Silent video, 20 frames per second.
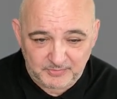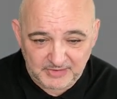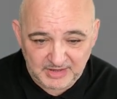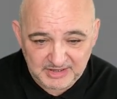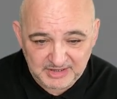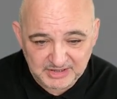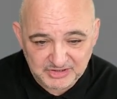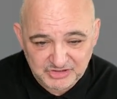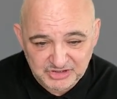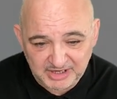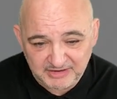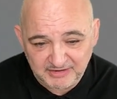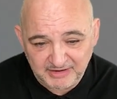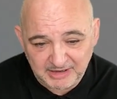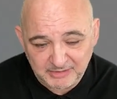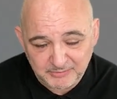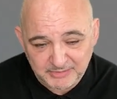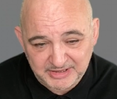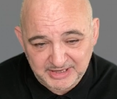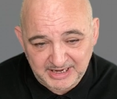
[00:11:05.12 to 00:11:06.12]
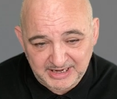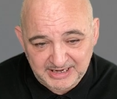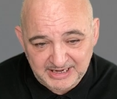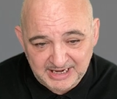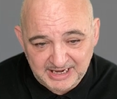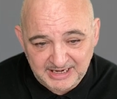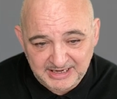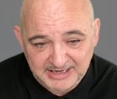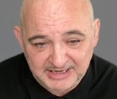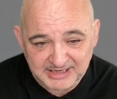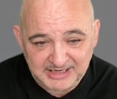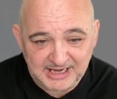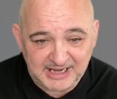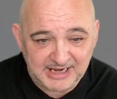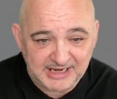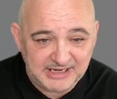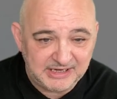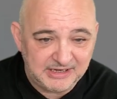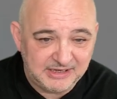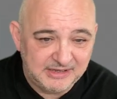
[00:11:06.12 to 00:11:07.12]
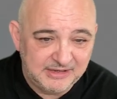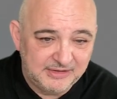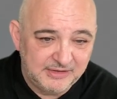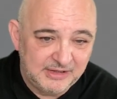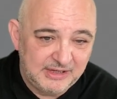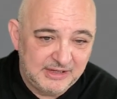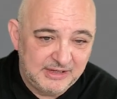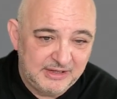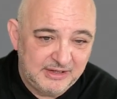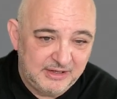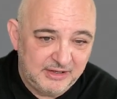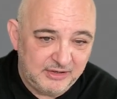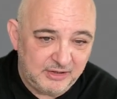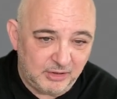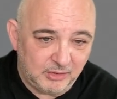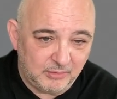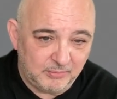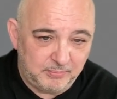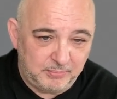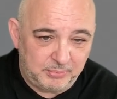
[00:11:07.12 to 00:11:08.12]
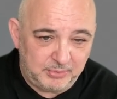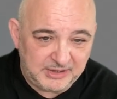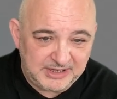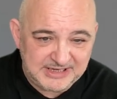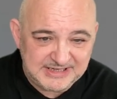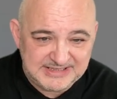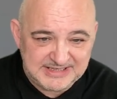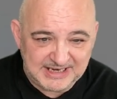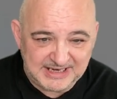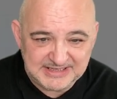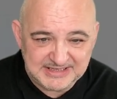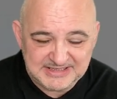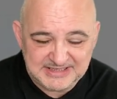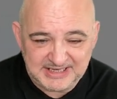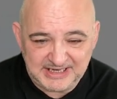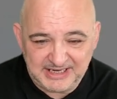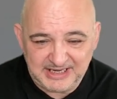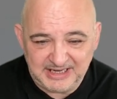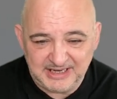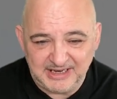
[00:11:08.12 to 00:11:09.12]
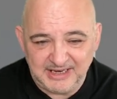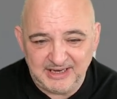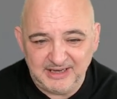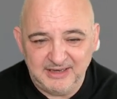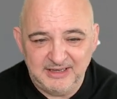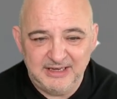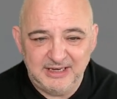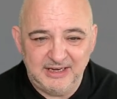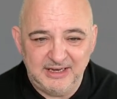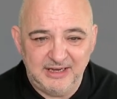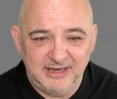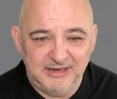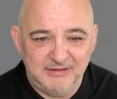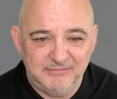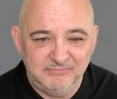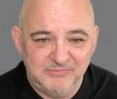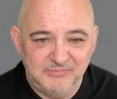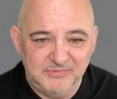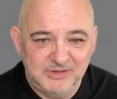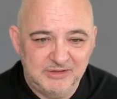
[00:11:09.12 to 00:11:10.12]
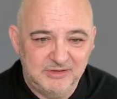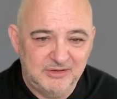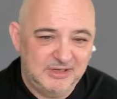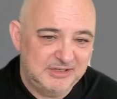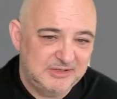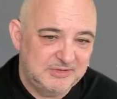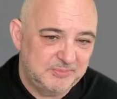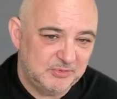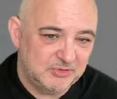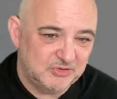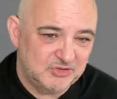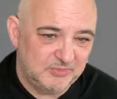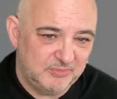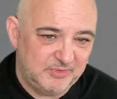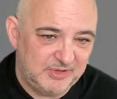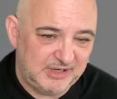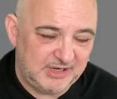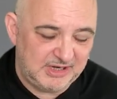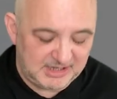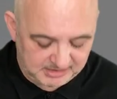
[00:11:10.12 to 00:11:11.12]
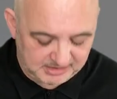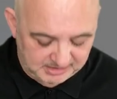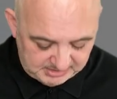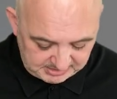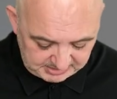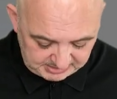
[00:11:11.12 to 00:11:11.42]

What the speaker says: You can generate with AI again. Got presets here. Let's put something in.